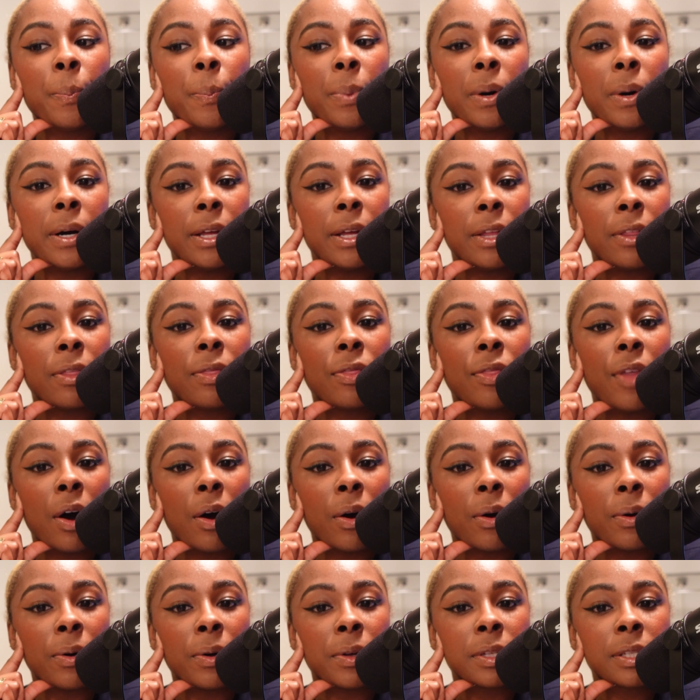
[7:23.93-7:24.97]
put
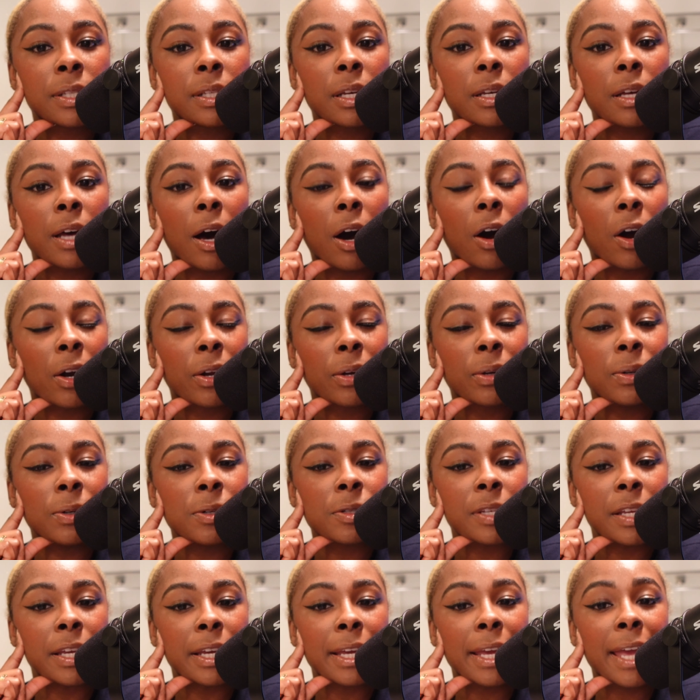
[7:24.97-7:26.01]
those
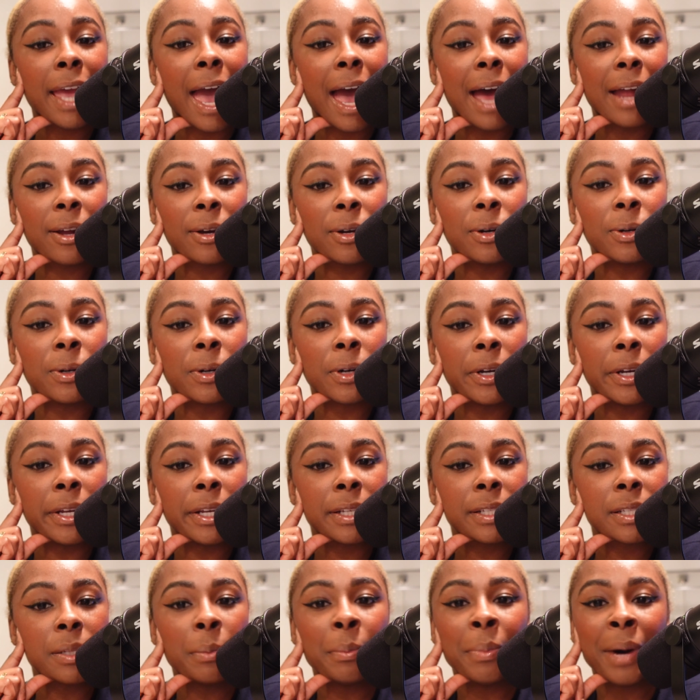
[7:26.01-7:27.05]
articles in
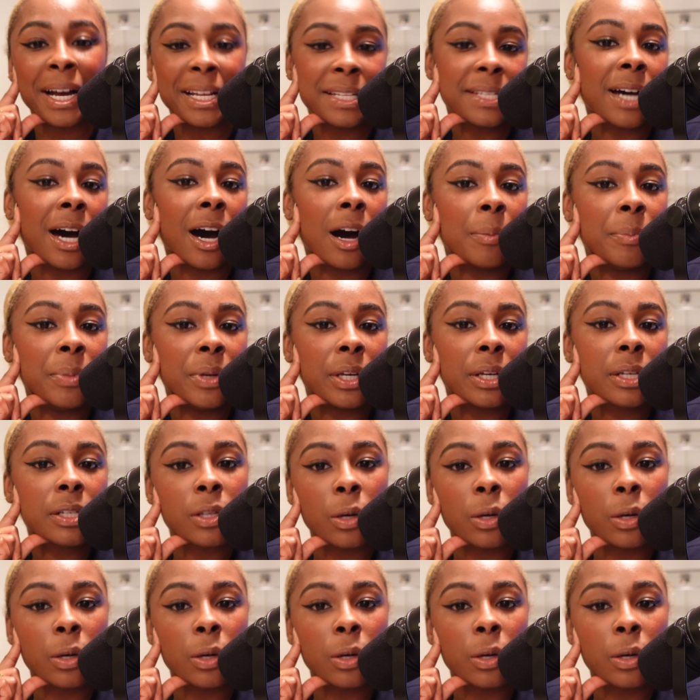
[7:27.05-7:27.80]
categories by topic.